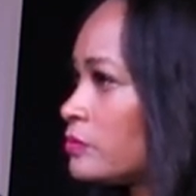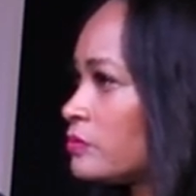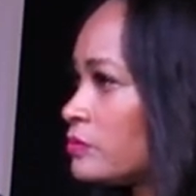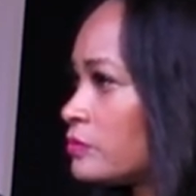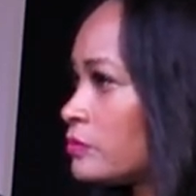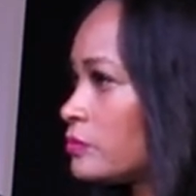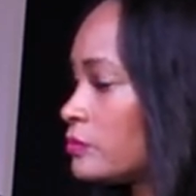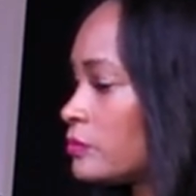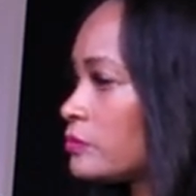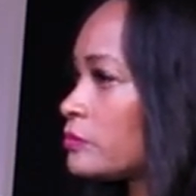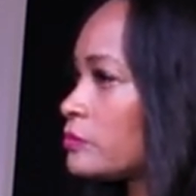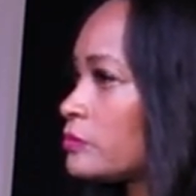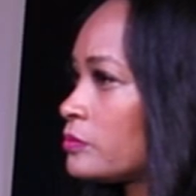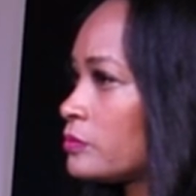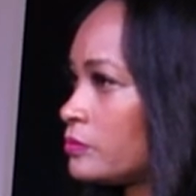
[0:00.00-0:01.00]

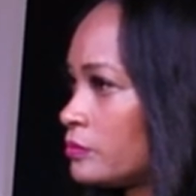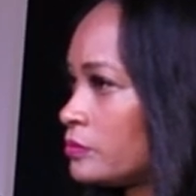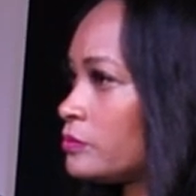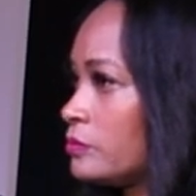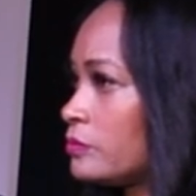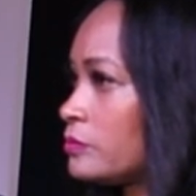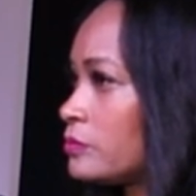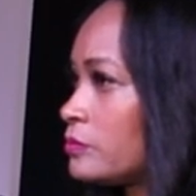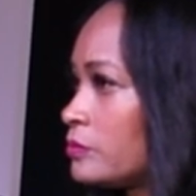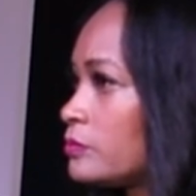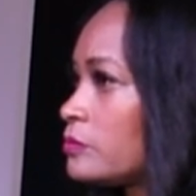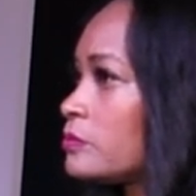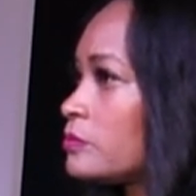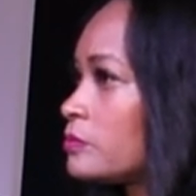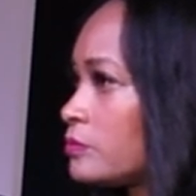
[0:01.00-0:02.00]

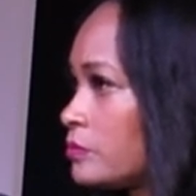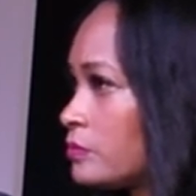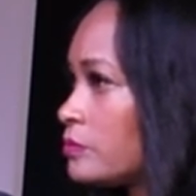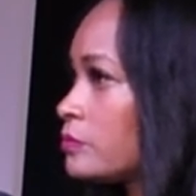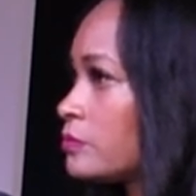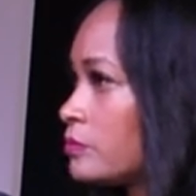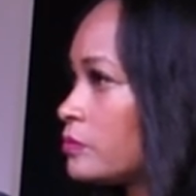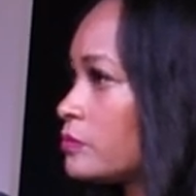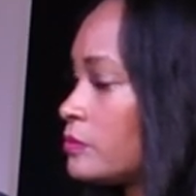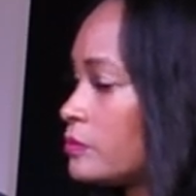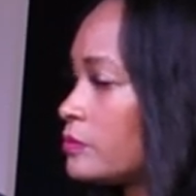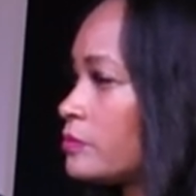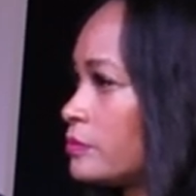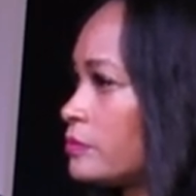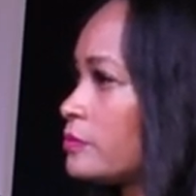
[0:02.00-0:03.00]

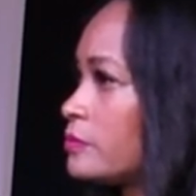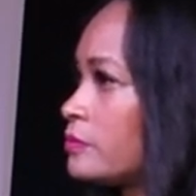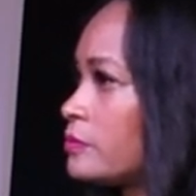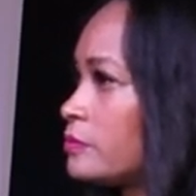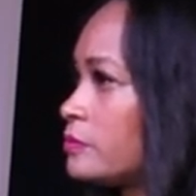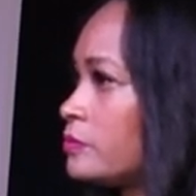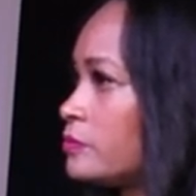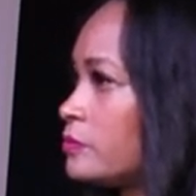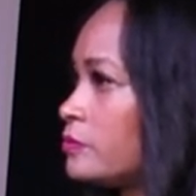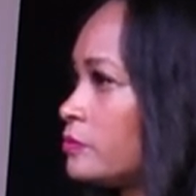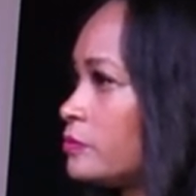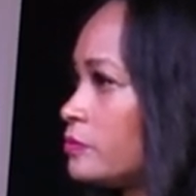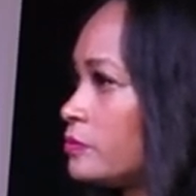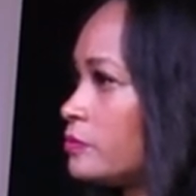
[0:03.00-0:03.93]
No words are spoken by the person on screen.